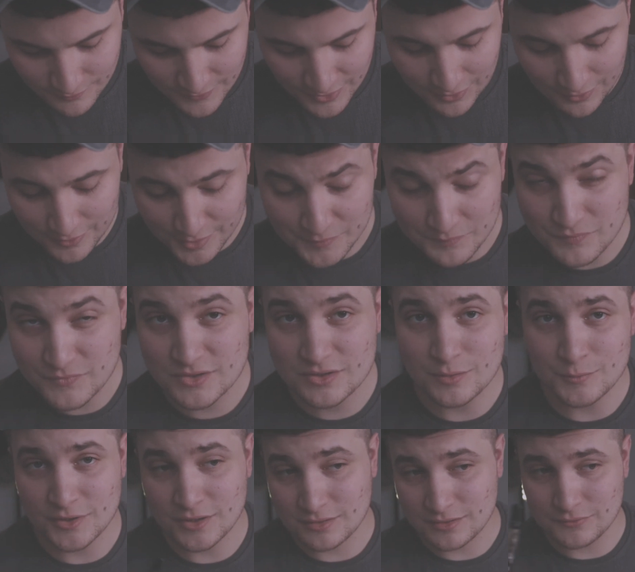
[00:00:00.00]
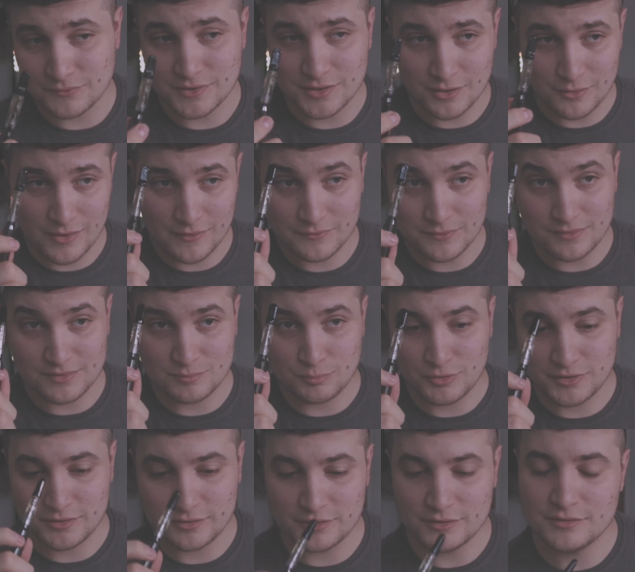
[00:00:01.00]
Alright, so I'm gonna cut the video after this
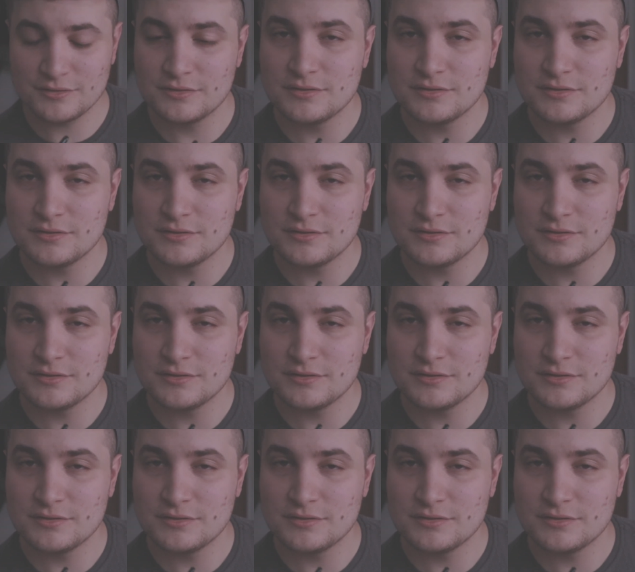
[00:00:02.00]
blinker.